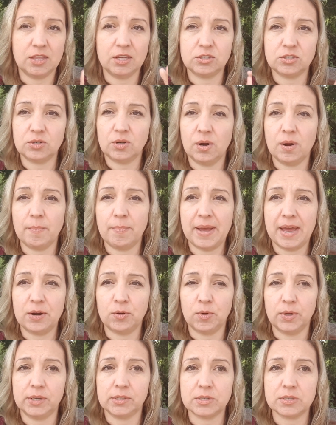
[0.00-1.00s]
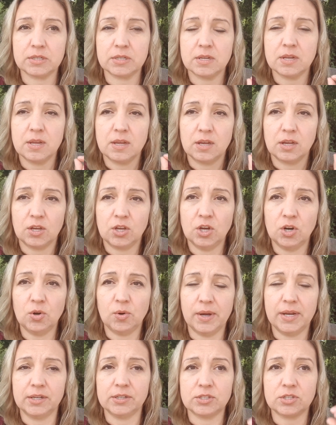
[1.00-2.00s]
Those are all bad oils. Good
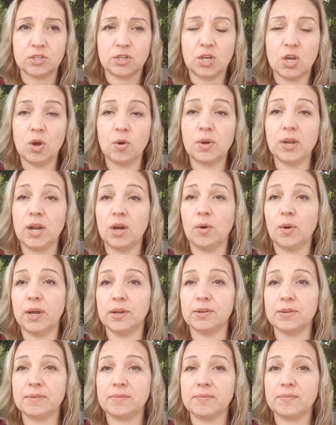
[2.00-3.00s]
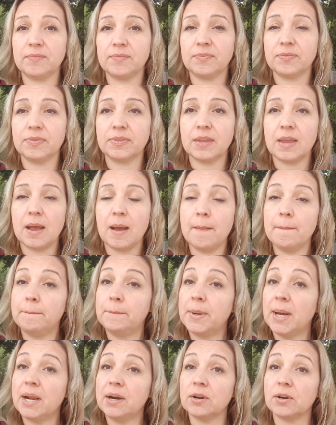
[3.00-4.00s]
oils, coconut oil,
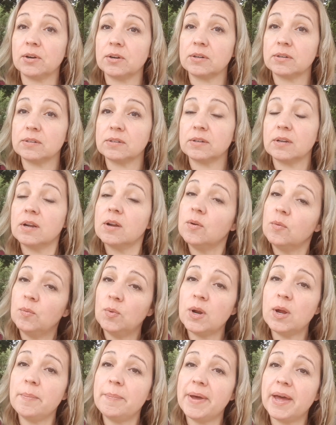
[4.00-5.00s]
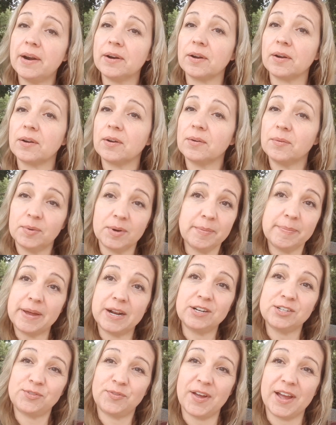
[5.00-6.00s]
butter, real butter. Real
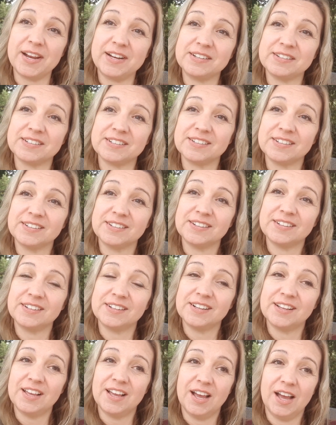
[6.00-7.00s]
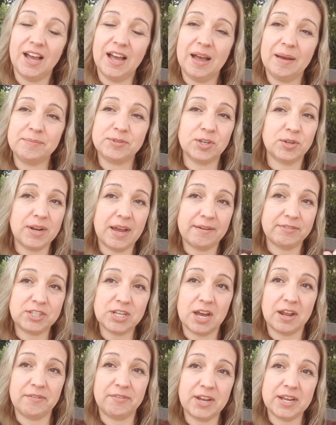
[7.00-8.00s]
butter's fine. Don't have a
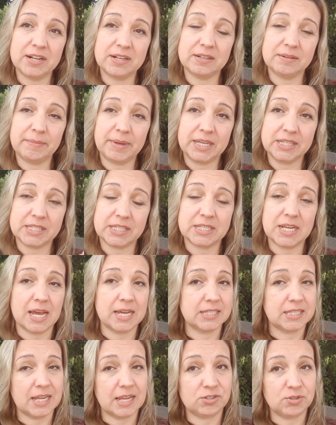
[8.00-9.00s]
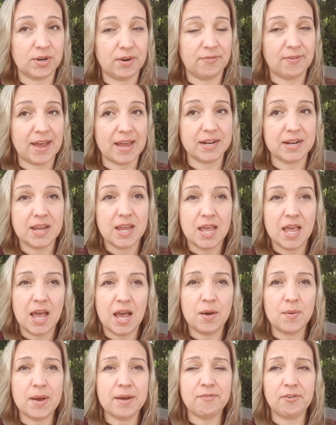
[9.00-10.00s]
ton of it because it has saturated fat.
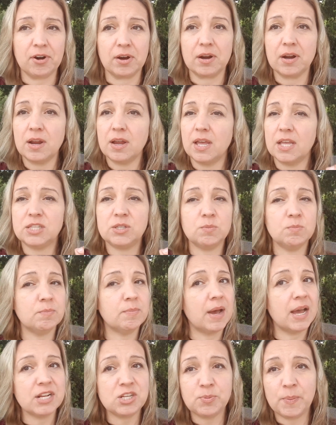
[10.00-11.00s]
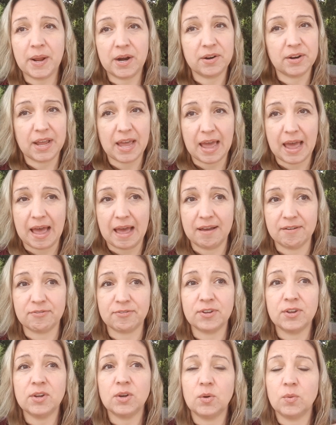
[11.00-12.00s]
However, it's much better to
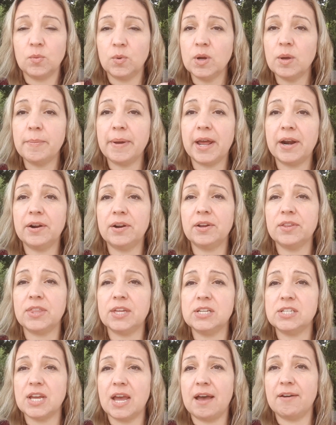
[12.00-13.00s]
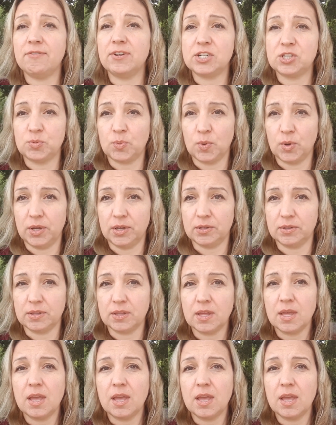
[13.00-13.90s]
have real butter than to have vegetable oil.